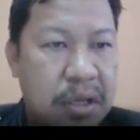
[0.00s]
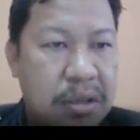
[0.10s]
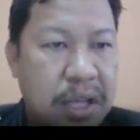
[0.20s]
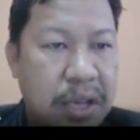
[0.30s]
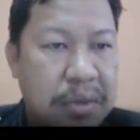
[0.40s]

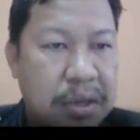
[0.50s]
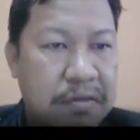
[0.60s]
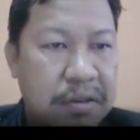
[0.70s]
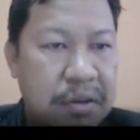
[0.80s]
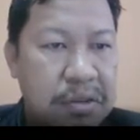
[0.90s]
time and
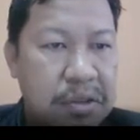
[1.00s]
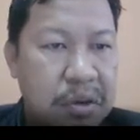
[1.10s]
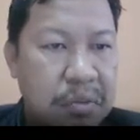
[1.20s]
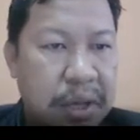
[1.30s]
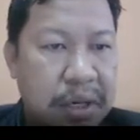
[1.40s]
frequency
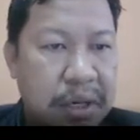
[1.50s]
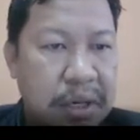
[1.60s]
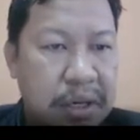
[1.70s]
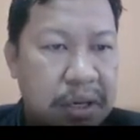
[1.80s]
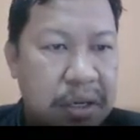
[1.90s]
domain,
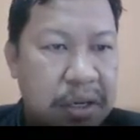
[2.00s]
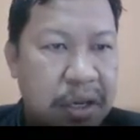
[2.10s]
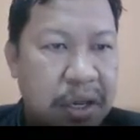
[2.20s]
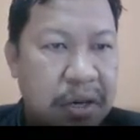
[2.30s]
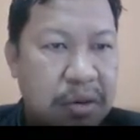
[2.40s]

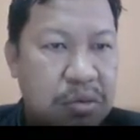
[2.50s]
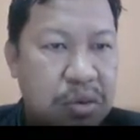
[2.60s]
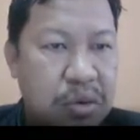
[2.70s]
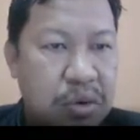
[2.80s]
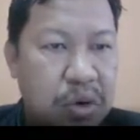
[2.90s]
and
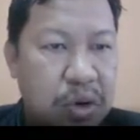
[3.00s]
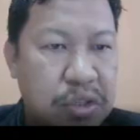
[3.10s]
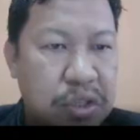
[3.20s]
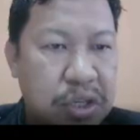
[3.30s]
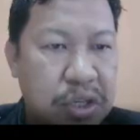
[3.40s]
also
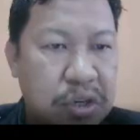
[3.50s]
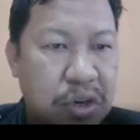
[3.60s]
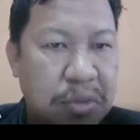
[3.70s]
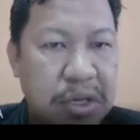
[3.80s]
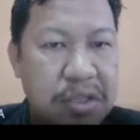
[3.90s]
noise in
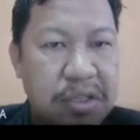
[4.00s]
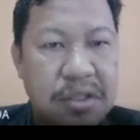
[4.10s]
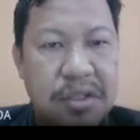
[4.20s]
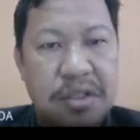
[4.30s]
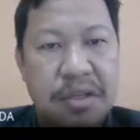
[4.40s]
communication
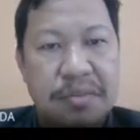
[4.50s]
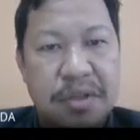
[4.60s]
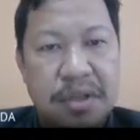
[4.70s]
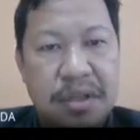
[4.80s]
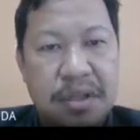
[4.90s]
system.
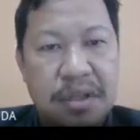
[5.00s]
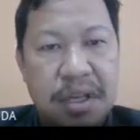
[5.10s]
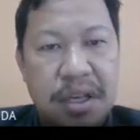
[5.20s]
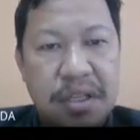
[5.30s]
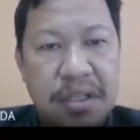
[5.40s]

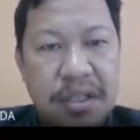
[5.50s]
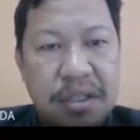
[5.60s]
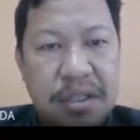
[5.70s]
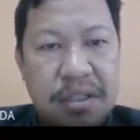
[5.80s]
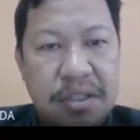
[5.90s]
That is
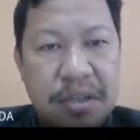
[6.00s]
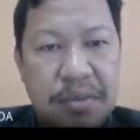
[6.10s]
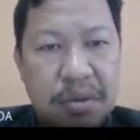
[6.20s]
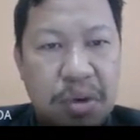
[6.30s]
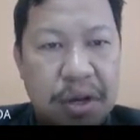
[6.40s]

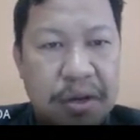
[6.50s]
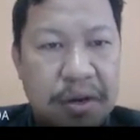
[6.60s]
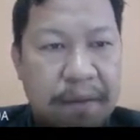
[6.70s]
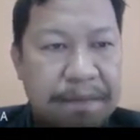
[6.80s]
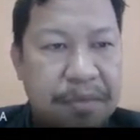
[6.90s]
chapter 1.
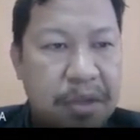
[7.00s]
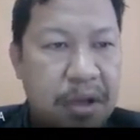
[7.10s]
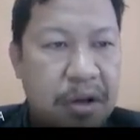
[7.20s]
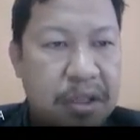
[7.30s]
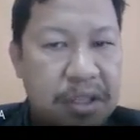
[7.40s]

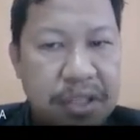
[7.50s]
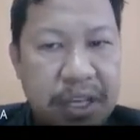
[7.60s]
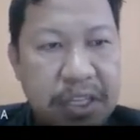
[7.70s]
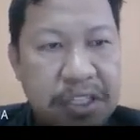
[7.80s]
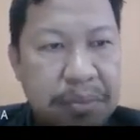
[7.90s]
The
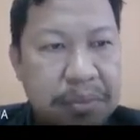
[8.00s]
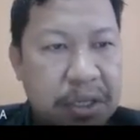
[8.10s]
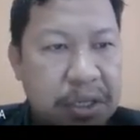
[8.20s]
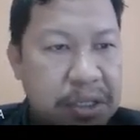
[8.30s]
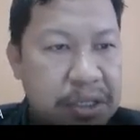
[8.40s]
second
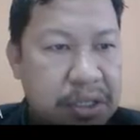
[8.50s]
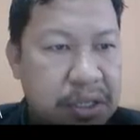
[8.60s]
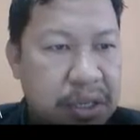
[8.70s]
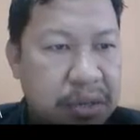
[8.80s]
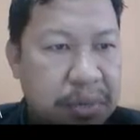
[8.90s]
chapter is
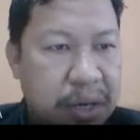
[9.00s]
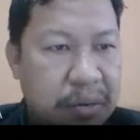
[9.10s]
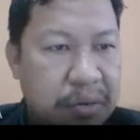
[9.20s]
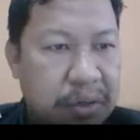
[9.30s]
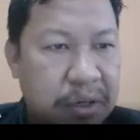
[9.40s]

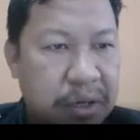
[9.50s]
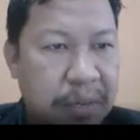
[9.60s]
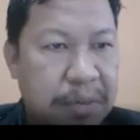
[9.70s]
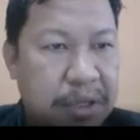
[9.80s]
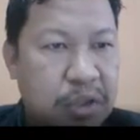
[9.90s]
about
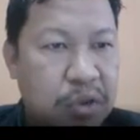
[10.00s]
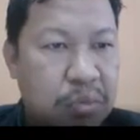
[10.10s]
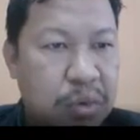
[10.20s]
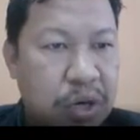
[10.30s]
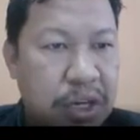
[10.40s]
amplitude
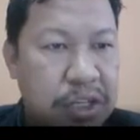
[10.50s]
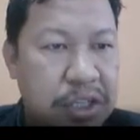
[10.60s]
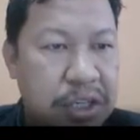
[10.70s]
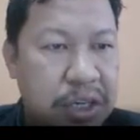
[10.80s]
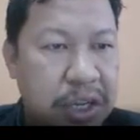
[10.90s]

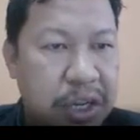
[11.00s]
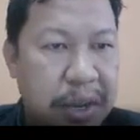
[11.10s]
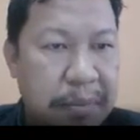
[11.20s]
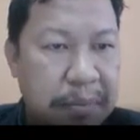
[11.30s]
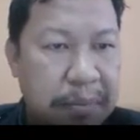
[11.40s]
modulation,
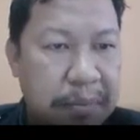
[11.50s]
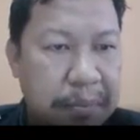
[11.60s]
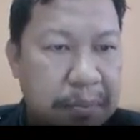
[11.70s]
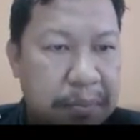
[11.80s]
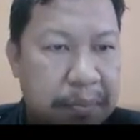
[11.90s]
AM.
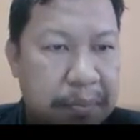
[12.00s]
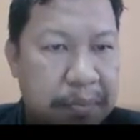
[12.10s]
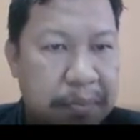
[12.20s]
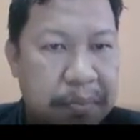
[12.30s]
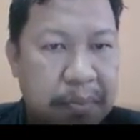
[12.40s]

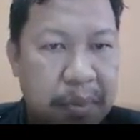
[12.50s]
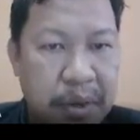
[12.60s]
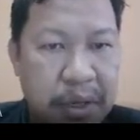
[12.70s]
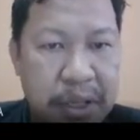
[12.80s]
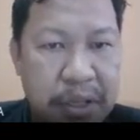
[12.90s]

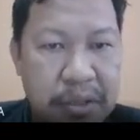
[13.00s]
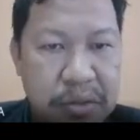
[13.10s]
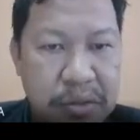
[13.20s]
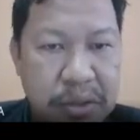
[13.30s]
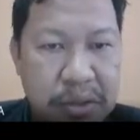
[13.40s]
Okay, this
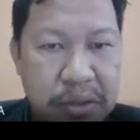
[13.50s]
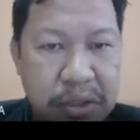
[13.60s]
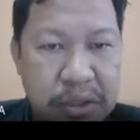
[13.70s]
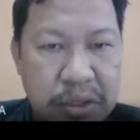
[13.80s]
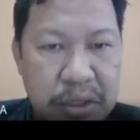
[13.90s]

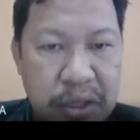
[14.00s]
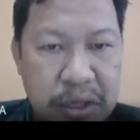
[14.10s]
is